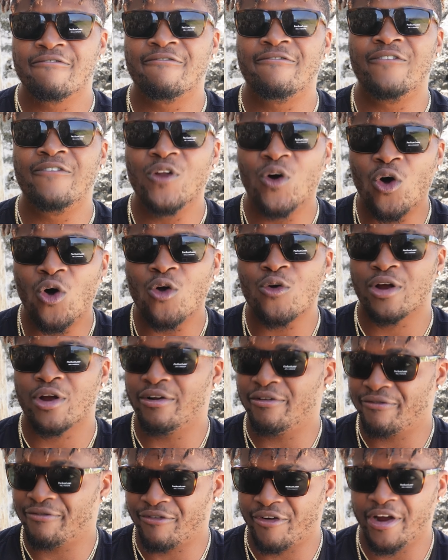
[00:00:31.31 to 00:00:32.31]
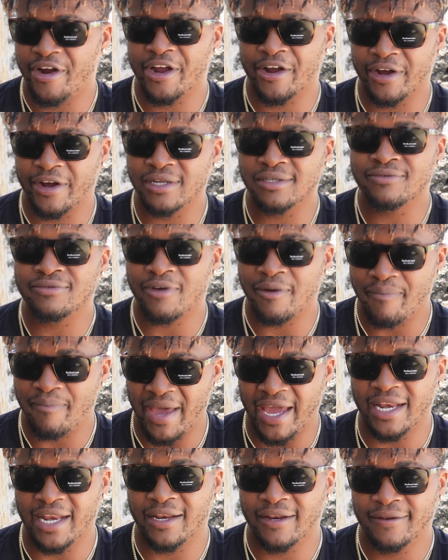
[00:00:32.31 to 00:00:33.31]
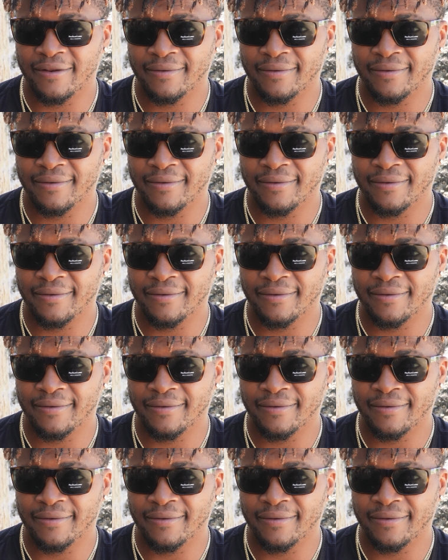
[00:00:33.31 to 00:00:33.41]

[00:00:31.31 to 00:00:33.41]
floral fragrance for men.